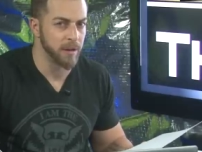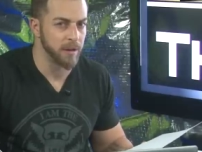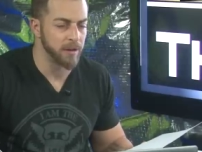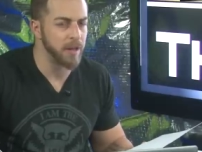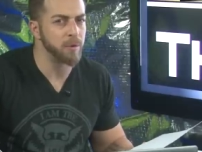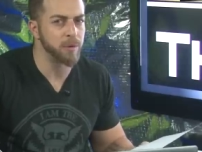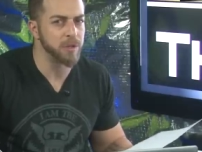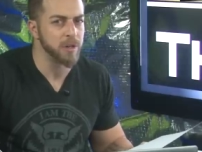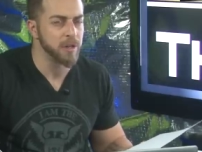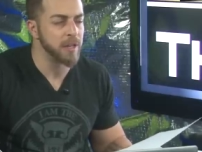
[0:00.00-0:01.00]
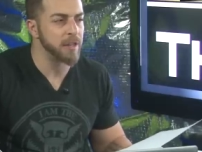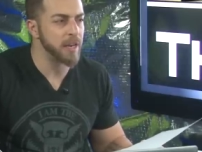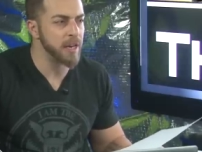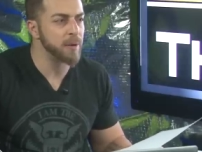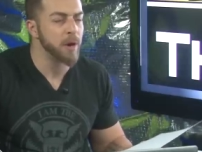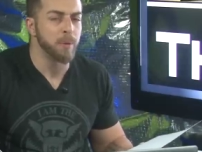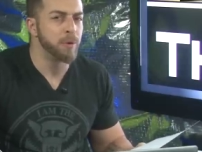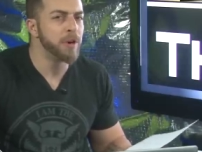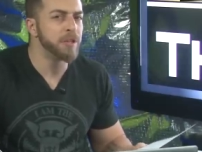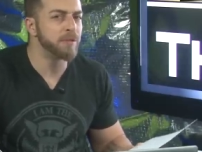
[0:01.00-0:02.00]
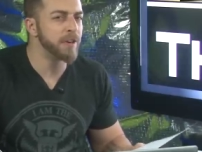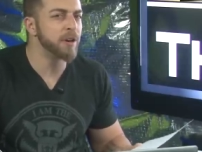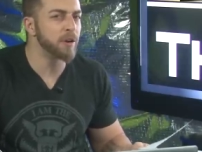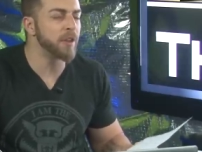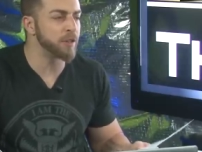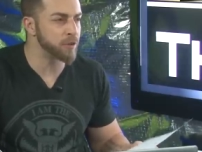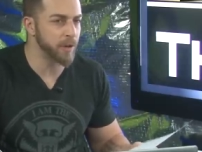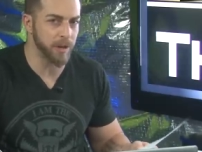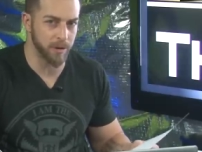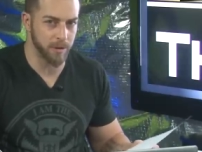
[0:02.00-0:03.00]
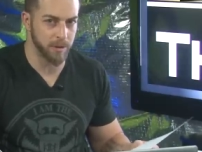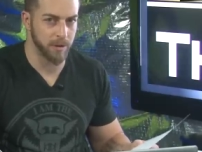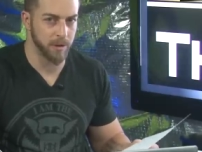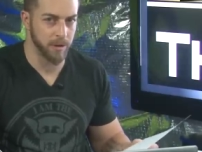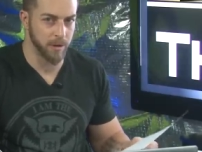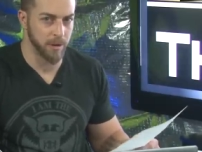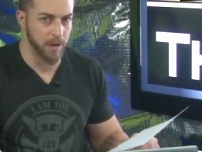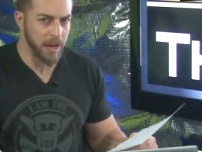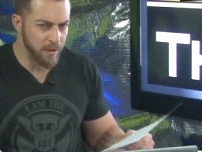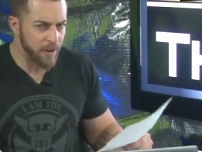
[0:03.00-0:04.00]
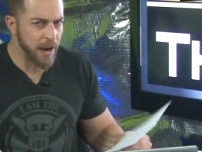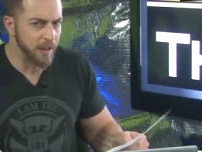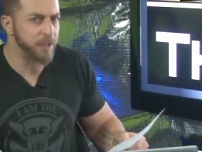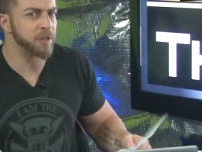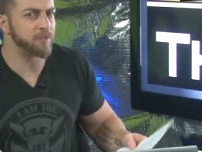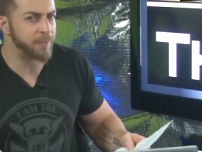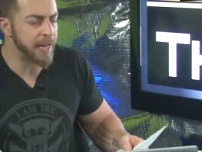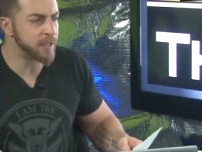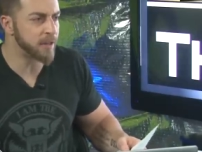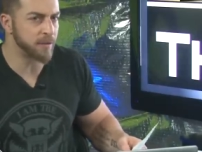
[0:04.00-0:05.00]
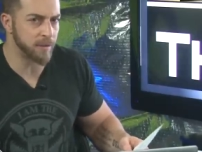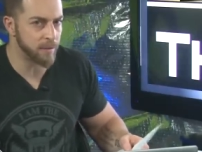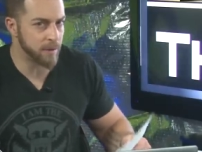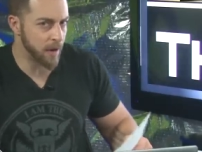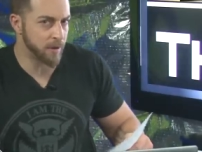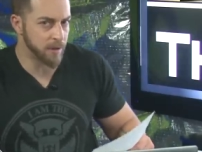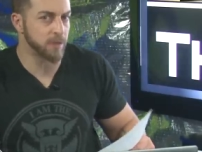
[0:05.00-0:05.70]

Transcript: that it was that, that he put his finger on the trigger in violation of basic now this is